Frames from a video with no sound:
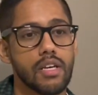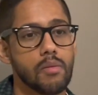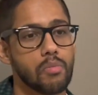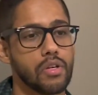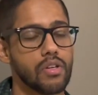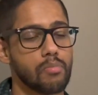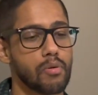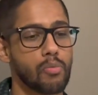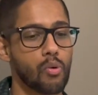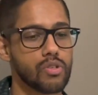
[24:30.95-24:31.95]
but your
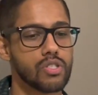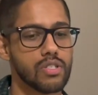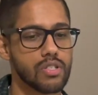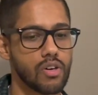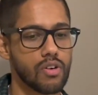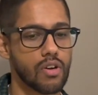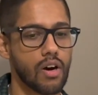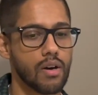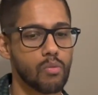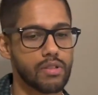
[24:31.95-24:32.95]
proportions are
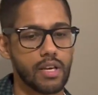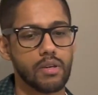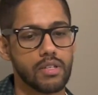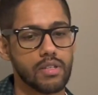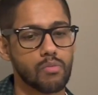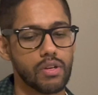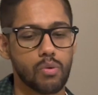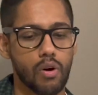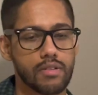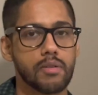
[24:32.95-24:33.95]
not what you
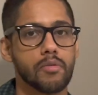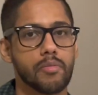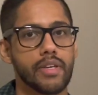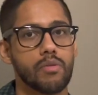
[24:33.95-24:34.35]
want them to be,